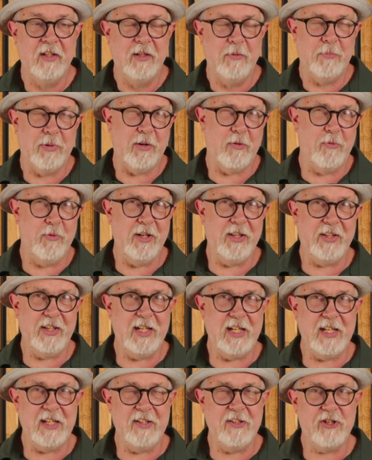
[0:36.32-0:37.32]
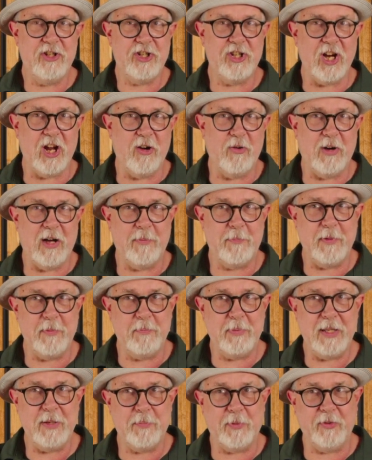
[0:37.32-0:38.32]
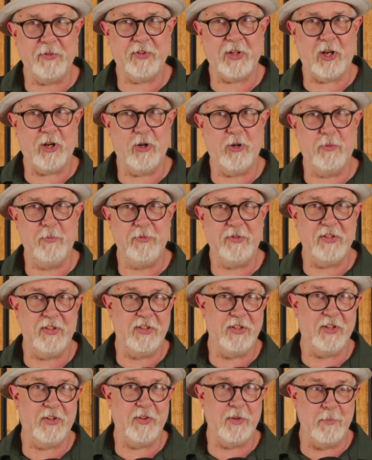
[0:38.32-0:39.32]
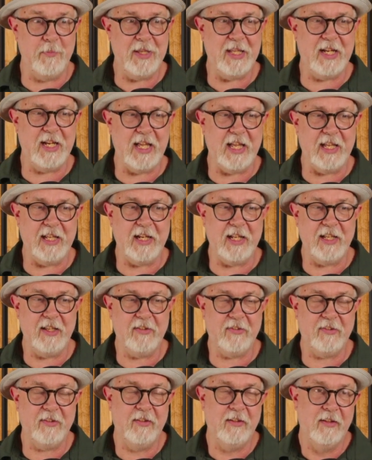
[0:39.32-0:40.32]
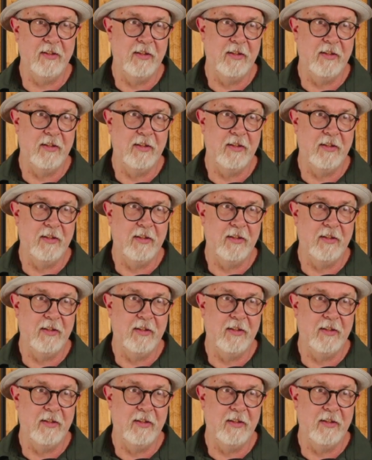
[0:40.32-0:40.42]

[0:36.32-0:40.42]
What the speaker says: but really didn't show up in people's homes until the mid-80s.